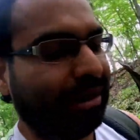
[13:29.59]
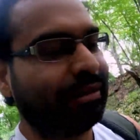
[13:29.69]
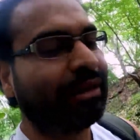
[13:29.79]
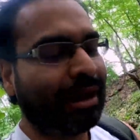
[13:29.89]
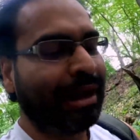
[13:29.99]
And
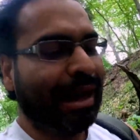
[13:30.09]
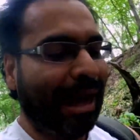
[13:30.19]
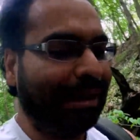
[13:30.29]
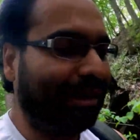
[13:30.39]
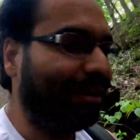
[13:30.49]

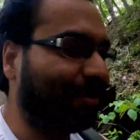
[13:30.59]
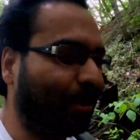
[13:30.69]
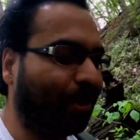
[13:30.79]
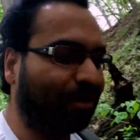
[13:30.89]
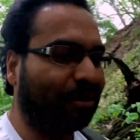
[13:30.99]
I think it's
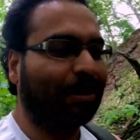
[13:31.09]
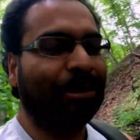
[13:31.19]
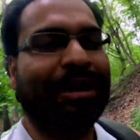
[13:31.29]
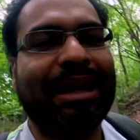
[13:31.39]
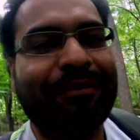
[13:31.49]
because it's been
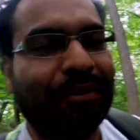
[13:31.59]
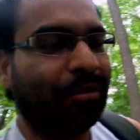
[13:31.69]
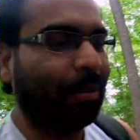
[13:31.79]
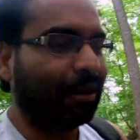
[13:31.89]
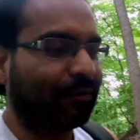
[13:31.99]
raining for the
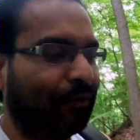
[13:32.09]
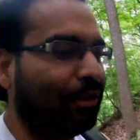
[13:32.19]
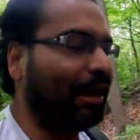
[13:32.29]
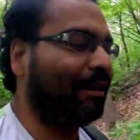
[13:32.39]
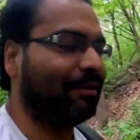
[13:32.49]
past few
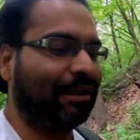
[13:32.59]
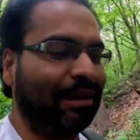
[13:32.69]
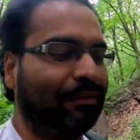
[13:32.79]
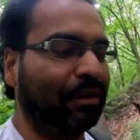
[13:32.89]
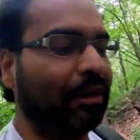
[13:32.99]
days, and
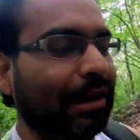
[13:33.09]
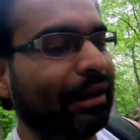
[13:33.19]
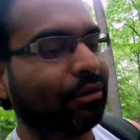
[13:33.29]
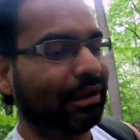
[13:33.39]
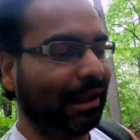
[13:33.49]
even earlier
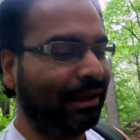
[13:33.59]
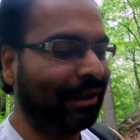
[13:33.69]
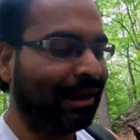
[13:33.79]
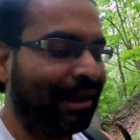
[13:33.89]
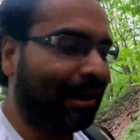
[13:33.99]
today
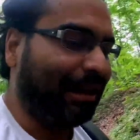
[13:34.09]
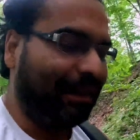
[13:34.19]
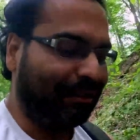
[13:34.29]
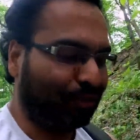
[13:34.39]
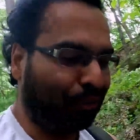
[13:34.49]

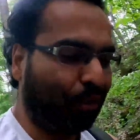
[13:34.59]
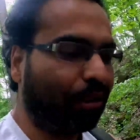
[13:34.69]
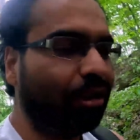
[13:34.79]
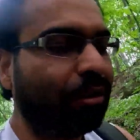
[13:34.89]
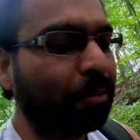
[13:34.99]
it's so
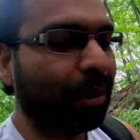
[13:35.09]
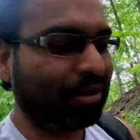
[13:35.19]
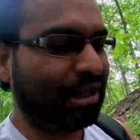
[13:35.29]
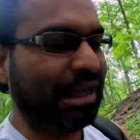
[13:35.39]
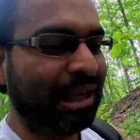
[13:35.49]

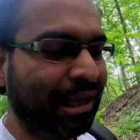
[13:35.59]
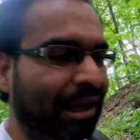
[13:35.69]
mushy.